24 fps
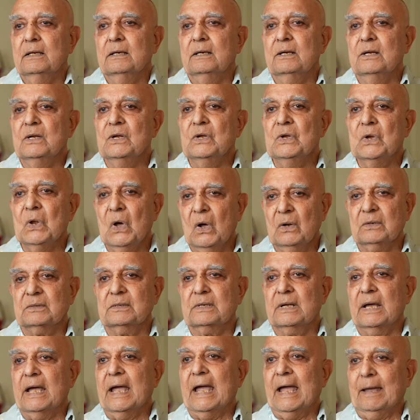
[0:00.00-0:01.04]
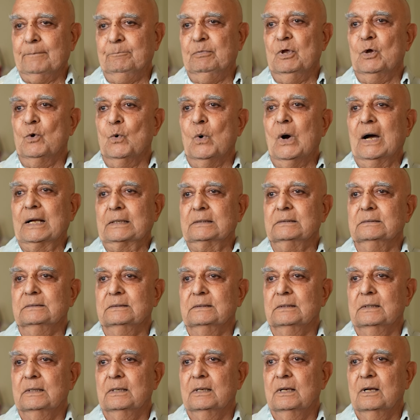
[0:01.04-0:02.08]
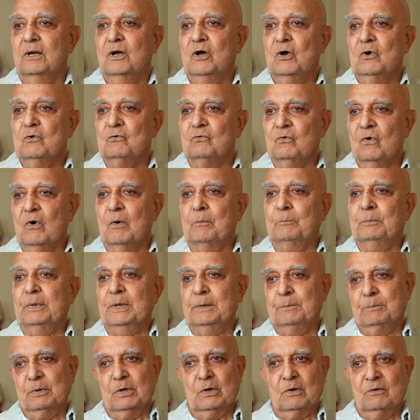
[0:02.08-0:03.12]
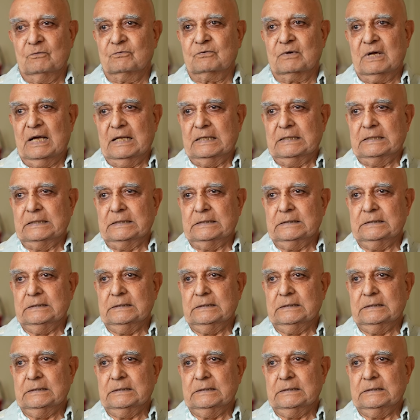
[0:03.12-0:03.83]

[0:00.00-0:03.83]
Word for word: not a happy one for people of color.